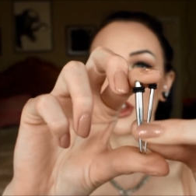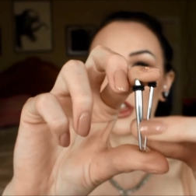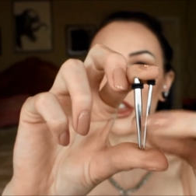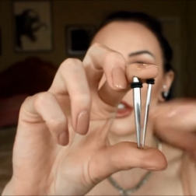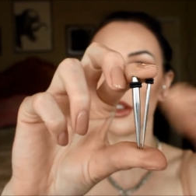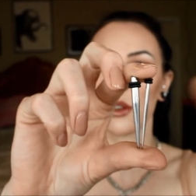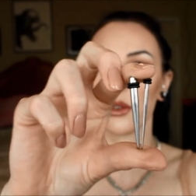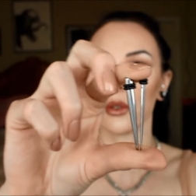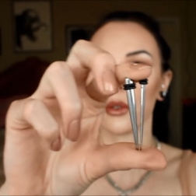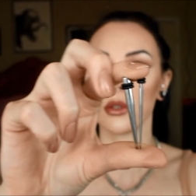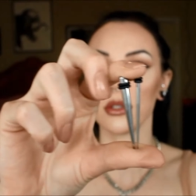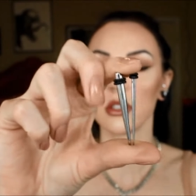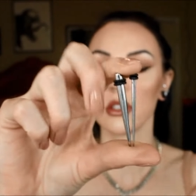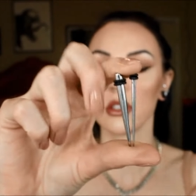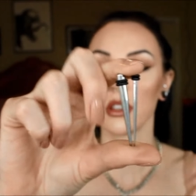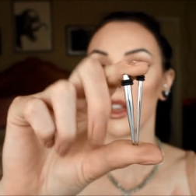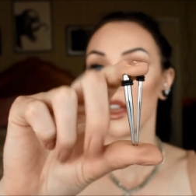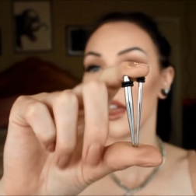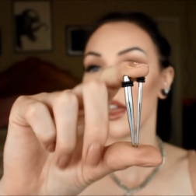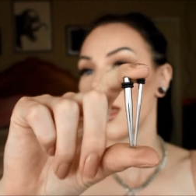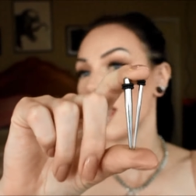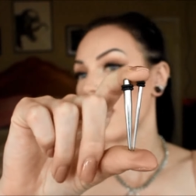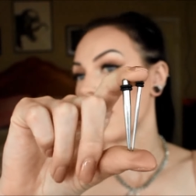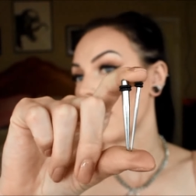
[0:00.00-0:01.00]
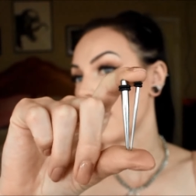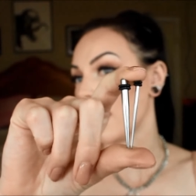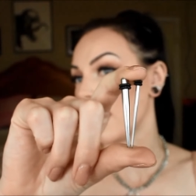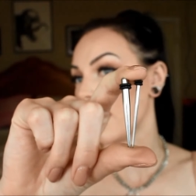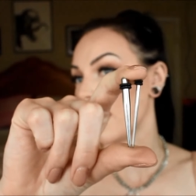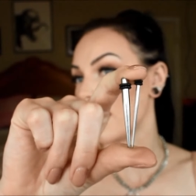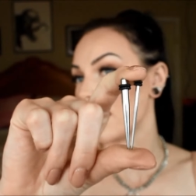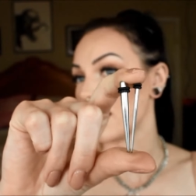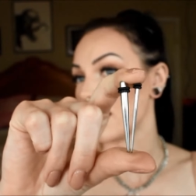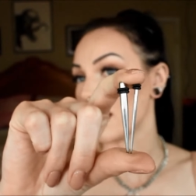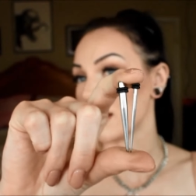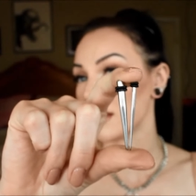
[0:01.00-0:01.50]
to use,
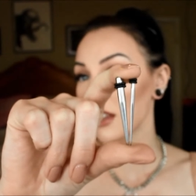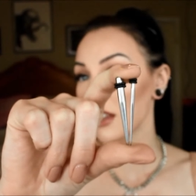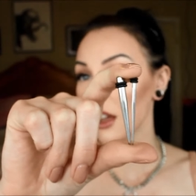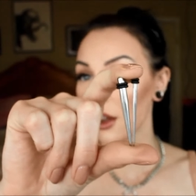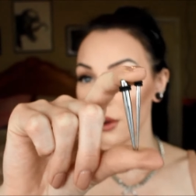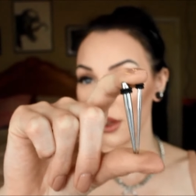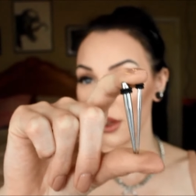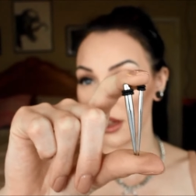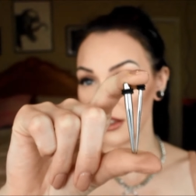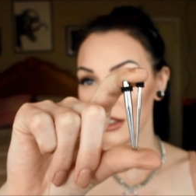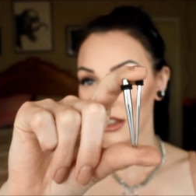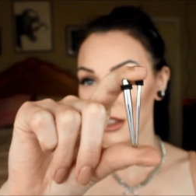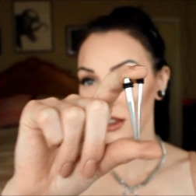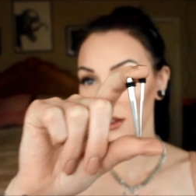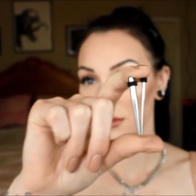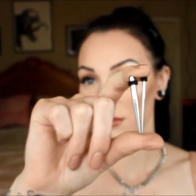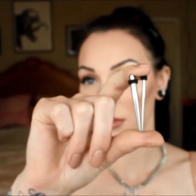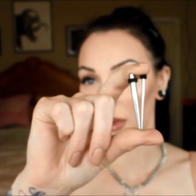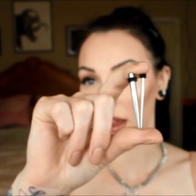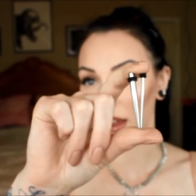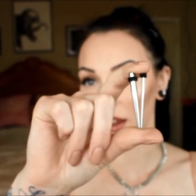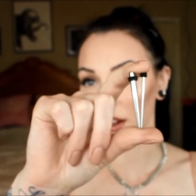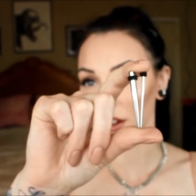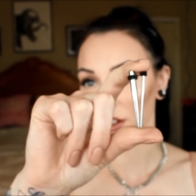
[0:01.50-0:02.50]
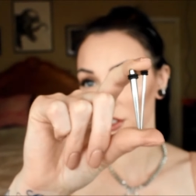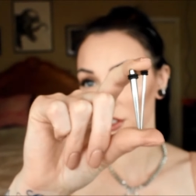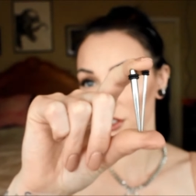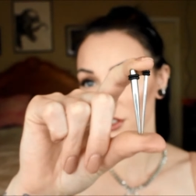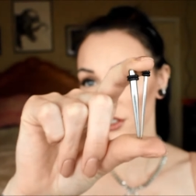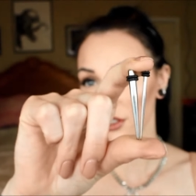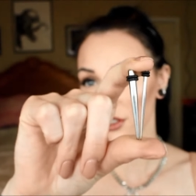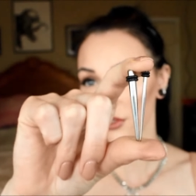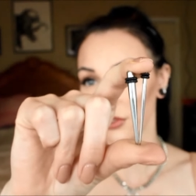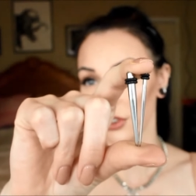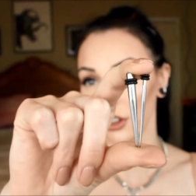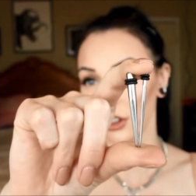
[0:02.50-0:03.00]
and that's how I did my
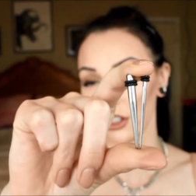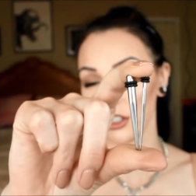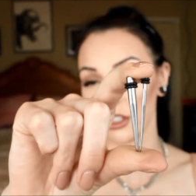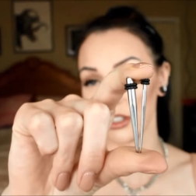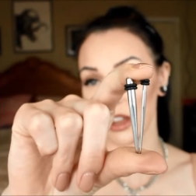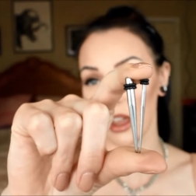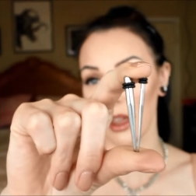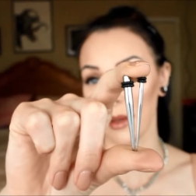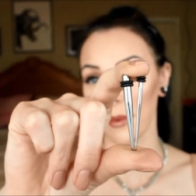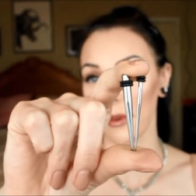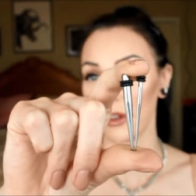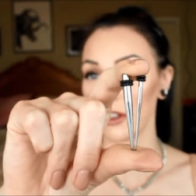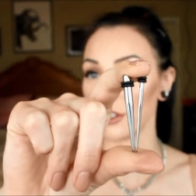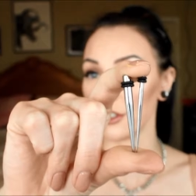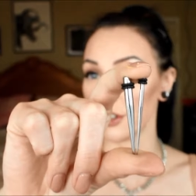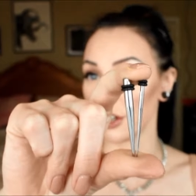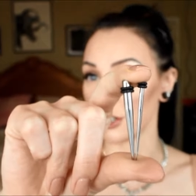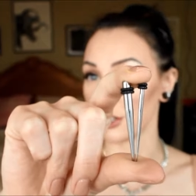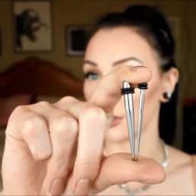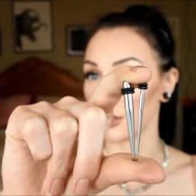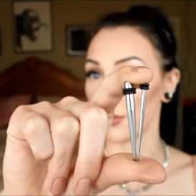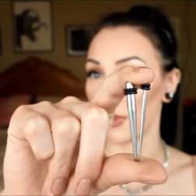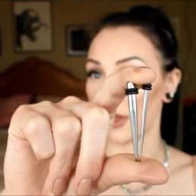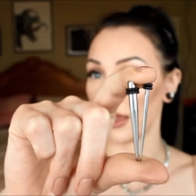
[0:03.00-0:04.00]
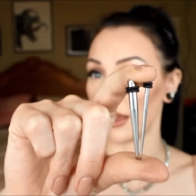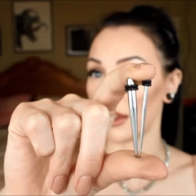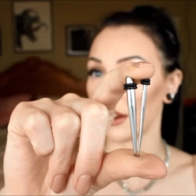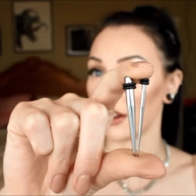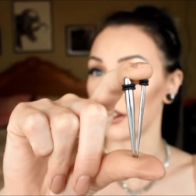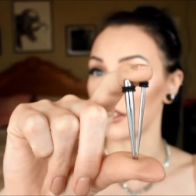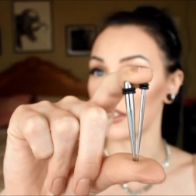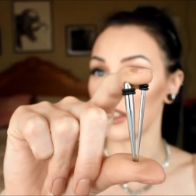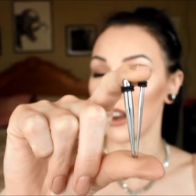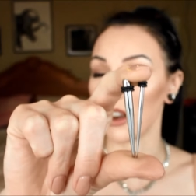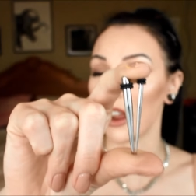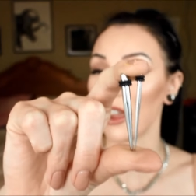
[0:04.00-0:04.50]
ears the first time I stretched my
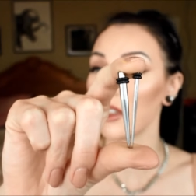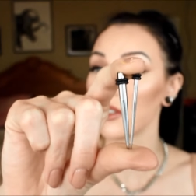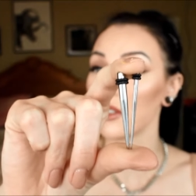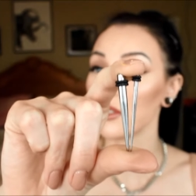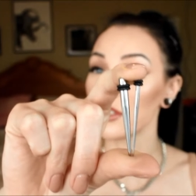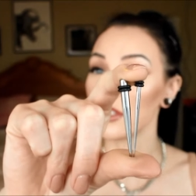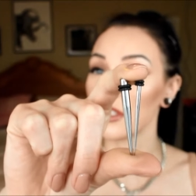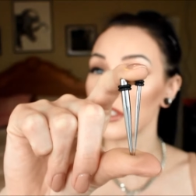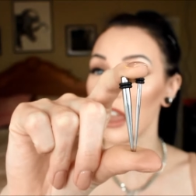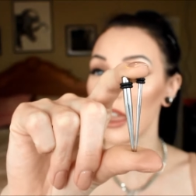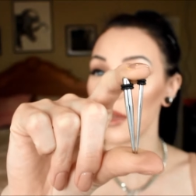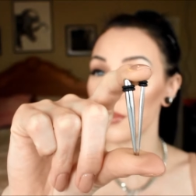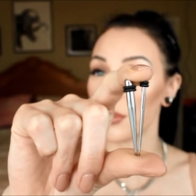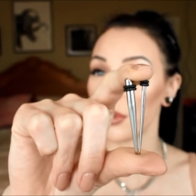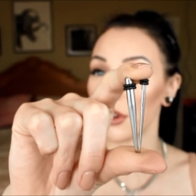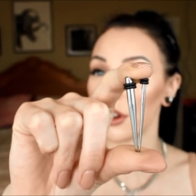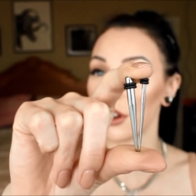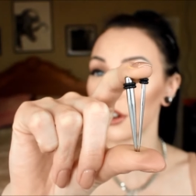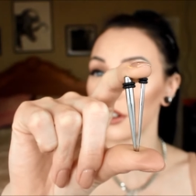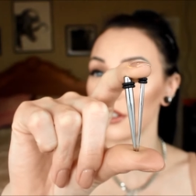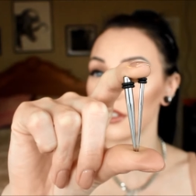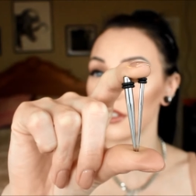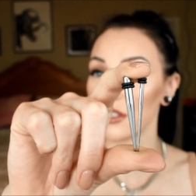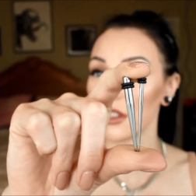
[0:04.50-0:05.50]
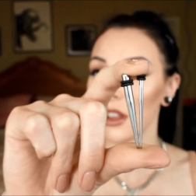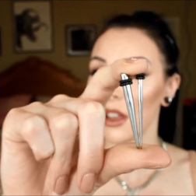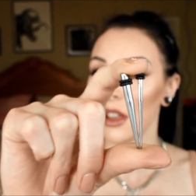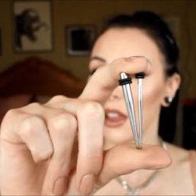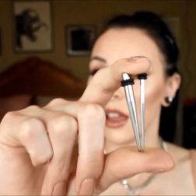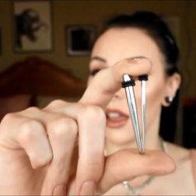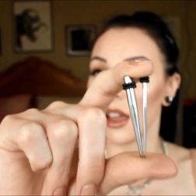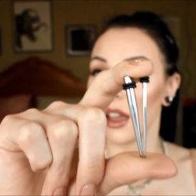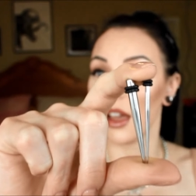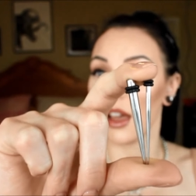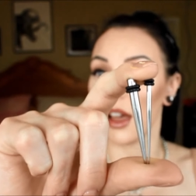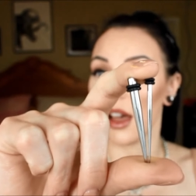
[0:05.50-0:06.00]
ears. And I used tapers
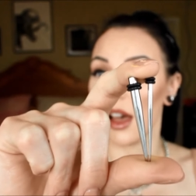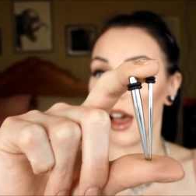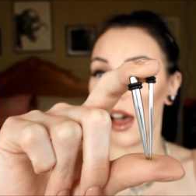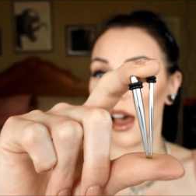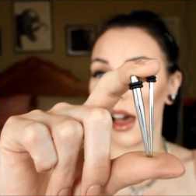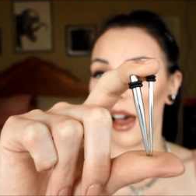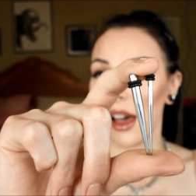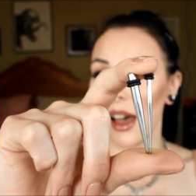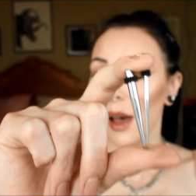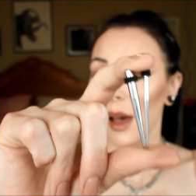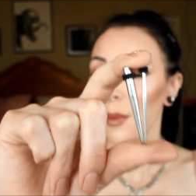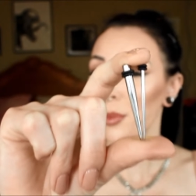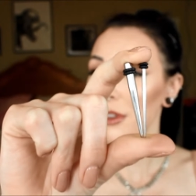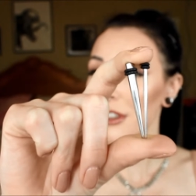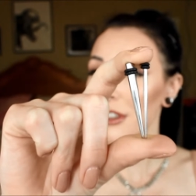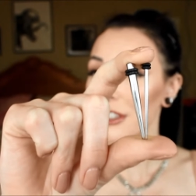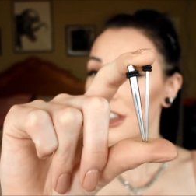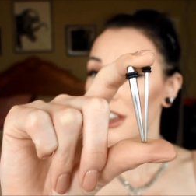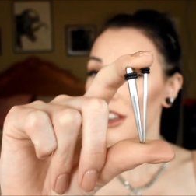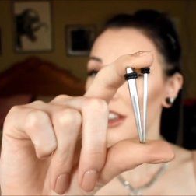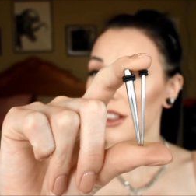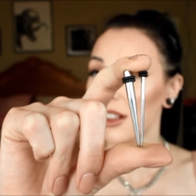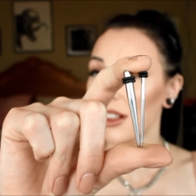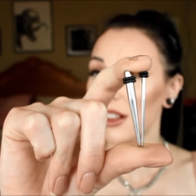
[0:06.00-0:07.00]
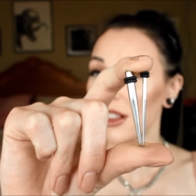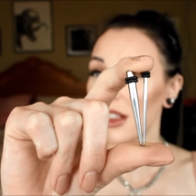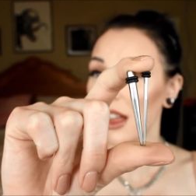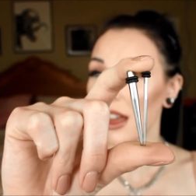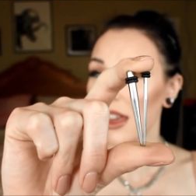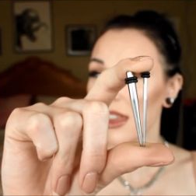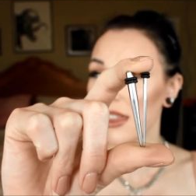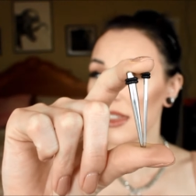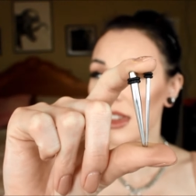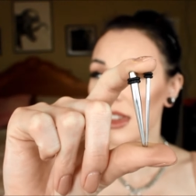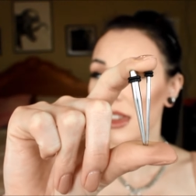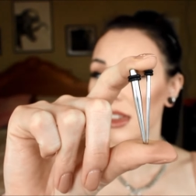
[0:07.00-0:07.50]
uh, up until
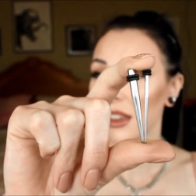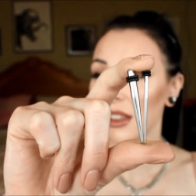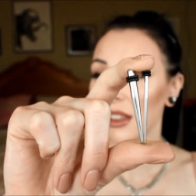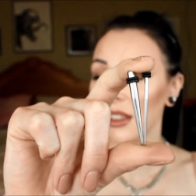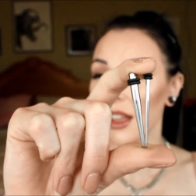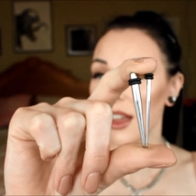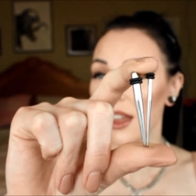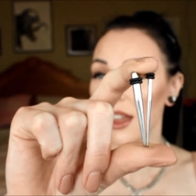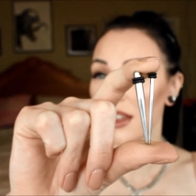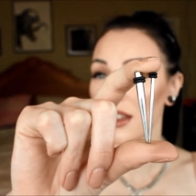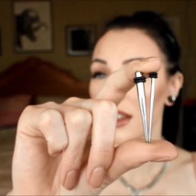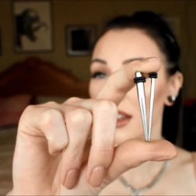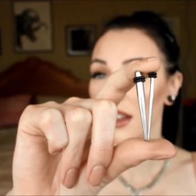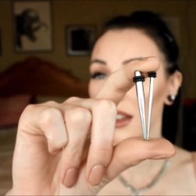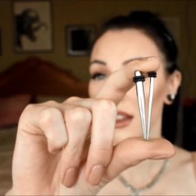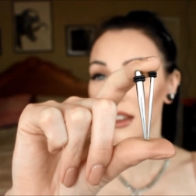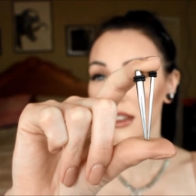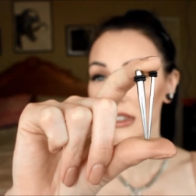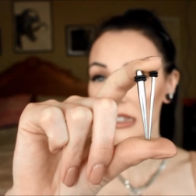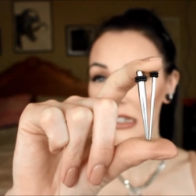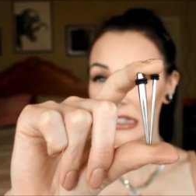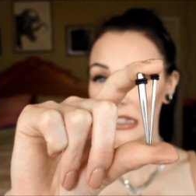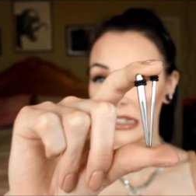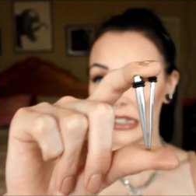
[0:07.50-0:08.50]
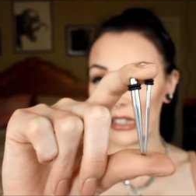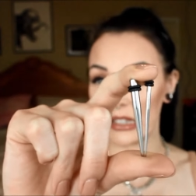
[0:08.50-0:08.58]
I think like a